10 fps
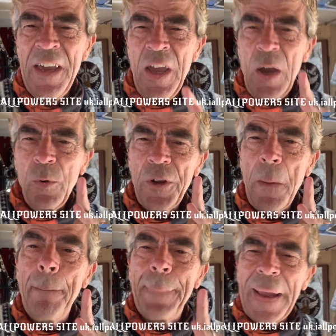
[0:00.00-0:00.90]
and we're going to
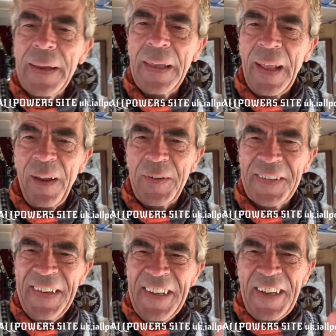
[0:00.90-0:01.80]
bang it out.
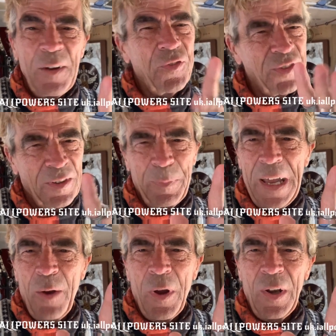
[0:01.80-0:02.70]
Obviously the
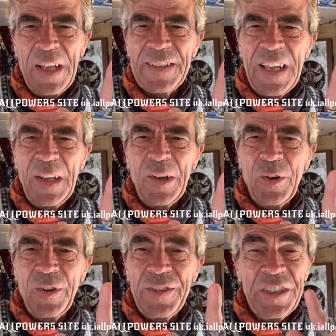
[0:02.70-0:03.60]
power won't last that long,
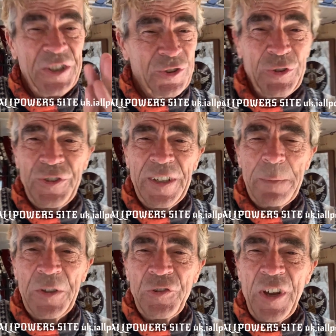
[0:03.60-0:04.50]
guys. This is just a
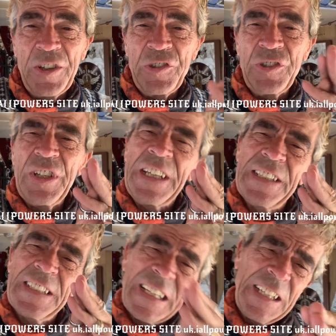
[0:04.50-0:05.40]
demonstration
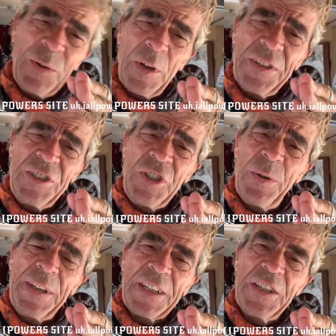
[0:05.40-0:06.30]
exactly what this
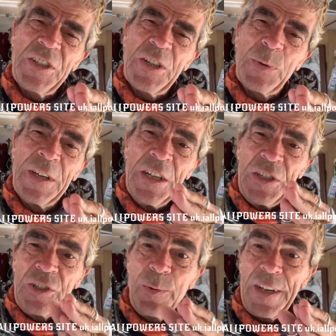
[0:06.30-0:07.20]
unit can do.
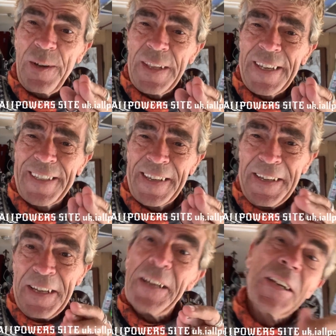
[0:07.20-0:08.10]
Shall we do this?
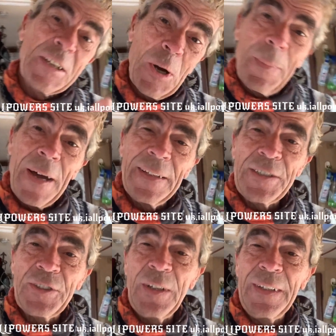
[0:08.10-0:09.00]
Come on, let's
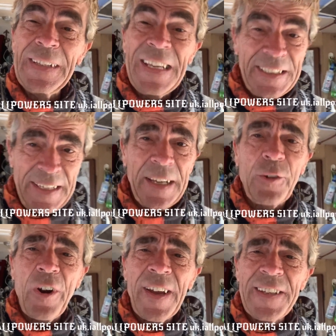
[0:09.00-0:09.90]
do it. Let's get
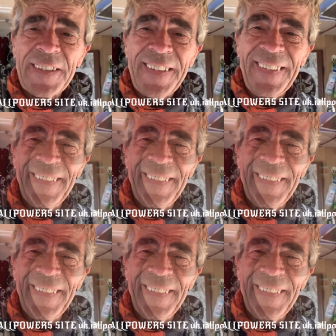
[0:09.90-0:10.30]
crazy. Well, this is